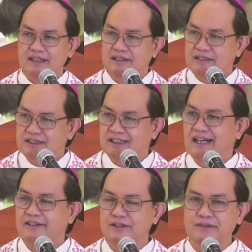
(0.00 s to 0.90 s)
in the
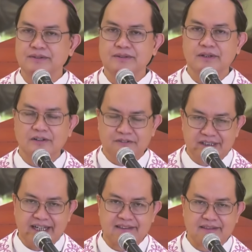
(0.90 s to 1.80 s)
shadow of
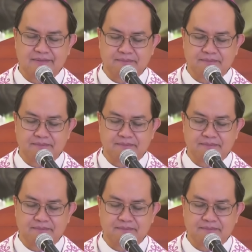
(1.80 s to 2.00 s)
death,